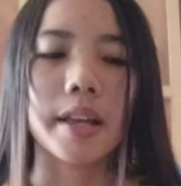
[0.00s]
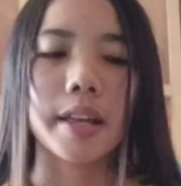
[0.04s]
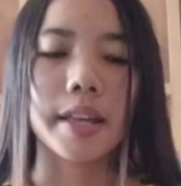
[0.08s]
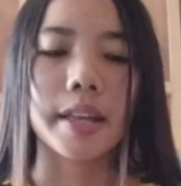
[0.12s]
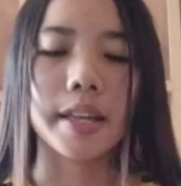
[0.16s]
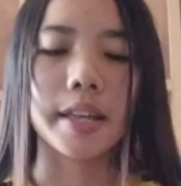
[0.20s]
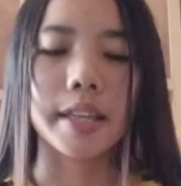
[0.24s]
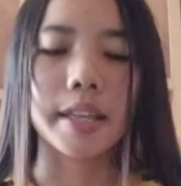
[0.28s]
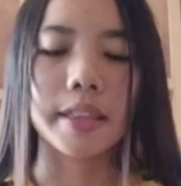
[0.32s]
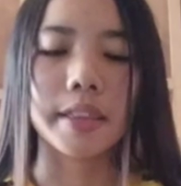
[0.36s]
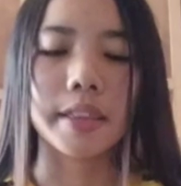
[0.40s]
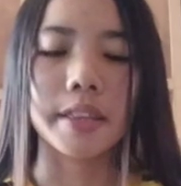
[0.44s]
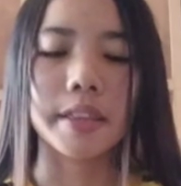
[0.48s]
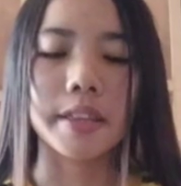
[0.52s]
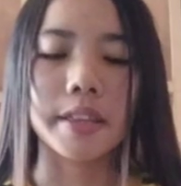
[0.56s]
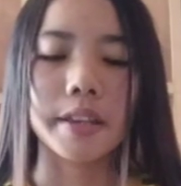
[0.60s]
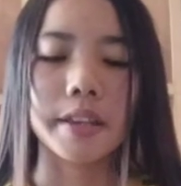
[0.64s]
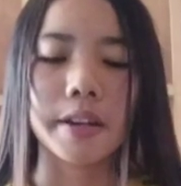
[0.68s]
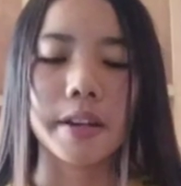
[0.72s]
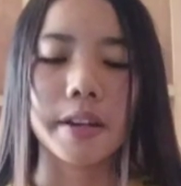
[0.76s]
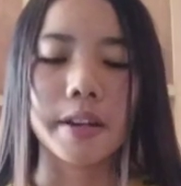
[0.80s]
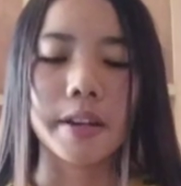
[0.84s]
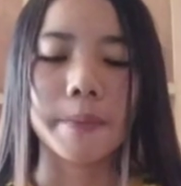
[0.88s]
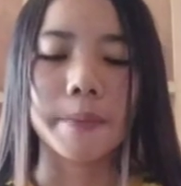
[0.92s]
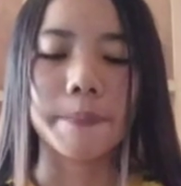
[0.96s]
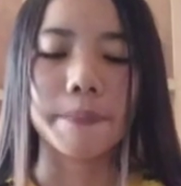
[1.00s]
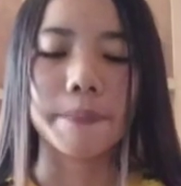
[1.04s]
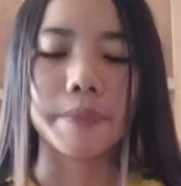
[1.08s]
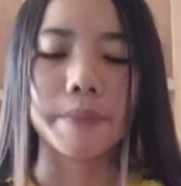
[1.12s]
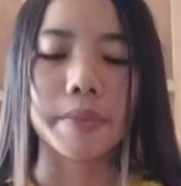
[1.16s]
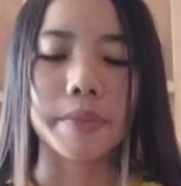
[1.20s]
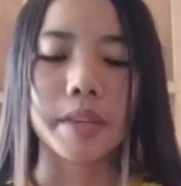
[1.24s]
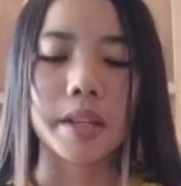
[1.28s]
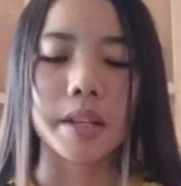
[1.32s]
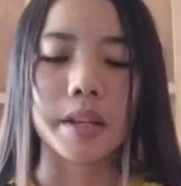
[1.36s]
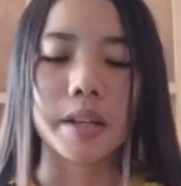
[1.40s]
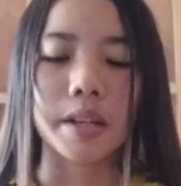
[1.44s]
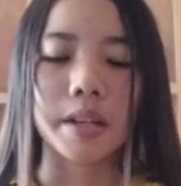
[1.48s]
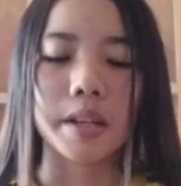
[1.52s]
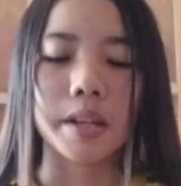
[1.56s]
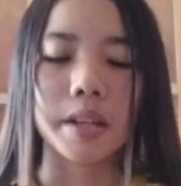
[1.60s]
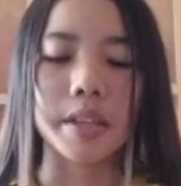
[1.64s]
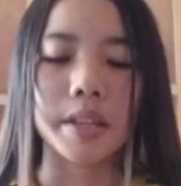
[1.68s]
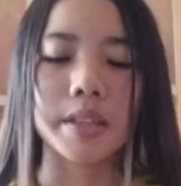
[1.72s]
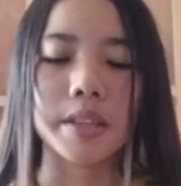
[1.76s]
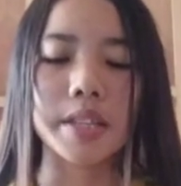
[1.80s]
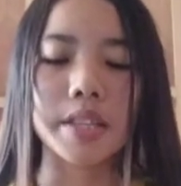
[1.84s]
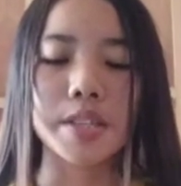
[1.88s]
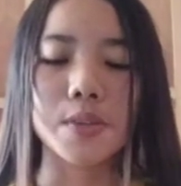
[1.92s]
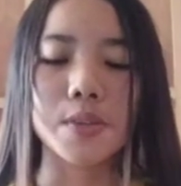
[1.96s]
and
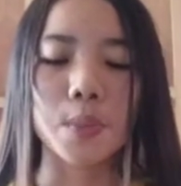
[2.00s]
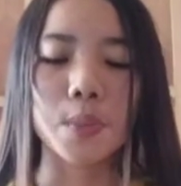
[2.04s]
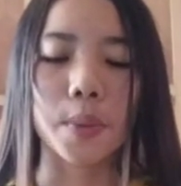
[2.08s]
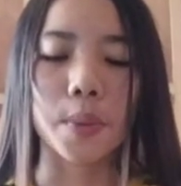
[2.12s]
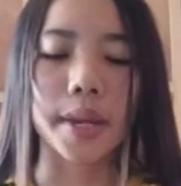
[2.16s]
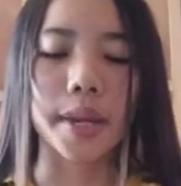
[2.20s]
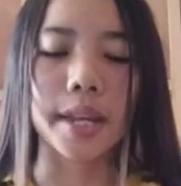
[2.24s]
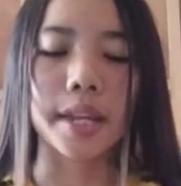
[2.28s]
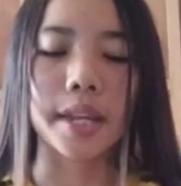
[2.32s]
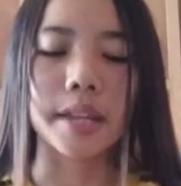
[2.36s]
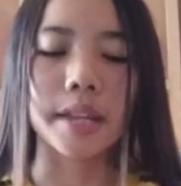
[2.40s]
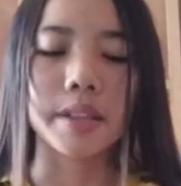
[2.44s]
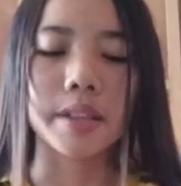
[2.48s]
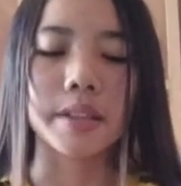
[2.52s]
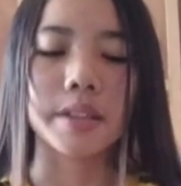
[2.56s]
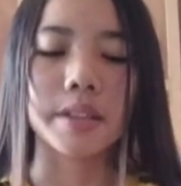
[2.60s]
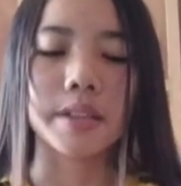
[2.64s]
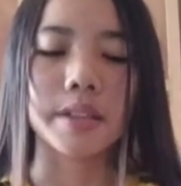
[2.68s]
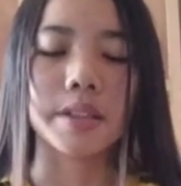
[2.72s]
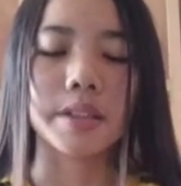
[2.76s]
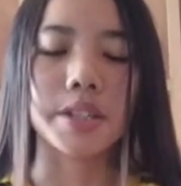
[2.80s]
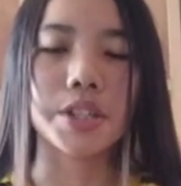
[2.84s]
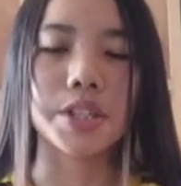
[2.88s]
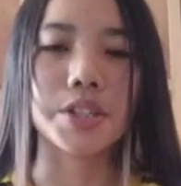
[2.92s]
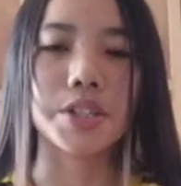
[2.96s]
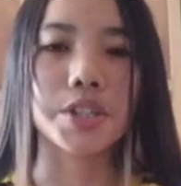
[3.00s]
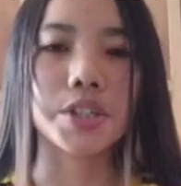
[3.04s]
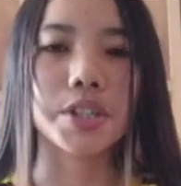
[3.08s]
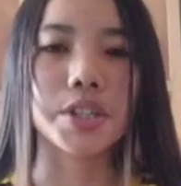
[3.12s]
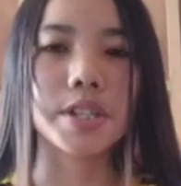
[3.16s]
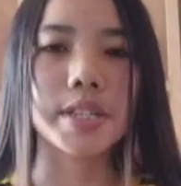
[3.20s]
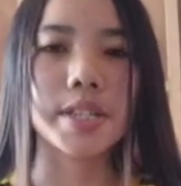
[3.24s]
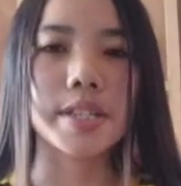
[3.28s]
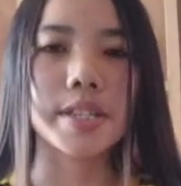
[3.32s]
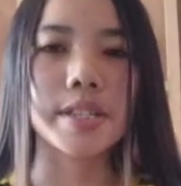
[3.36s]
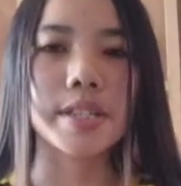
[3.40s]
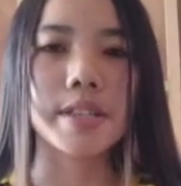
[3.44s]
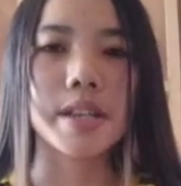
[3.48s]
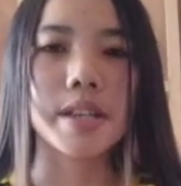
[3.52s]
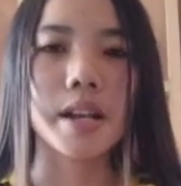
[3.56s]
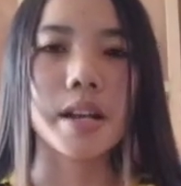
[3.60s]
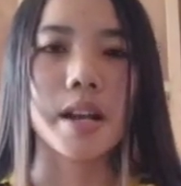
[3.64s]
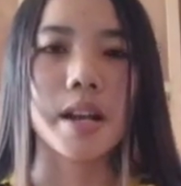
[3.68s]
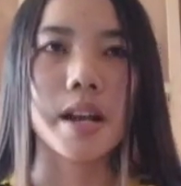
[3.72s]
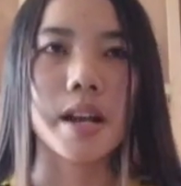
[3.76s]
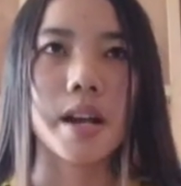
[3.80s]
in this way teachers